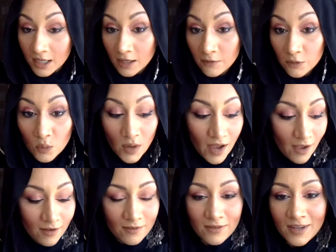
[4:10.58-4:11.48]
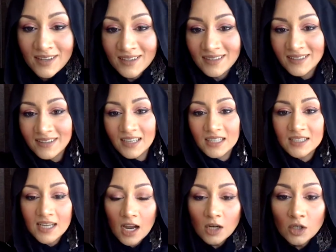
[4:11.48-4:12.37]
If you have a
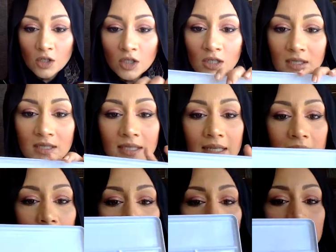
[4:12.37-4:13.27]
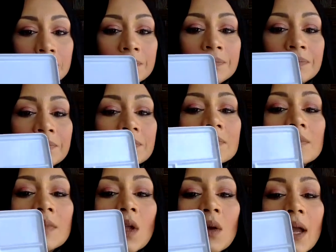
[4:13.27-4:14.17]
darker concealer,
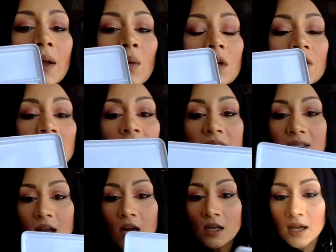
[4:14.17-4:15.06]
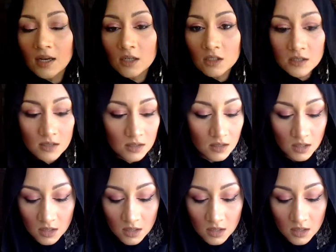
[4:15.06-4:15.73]
okay, one of these dark colors,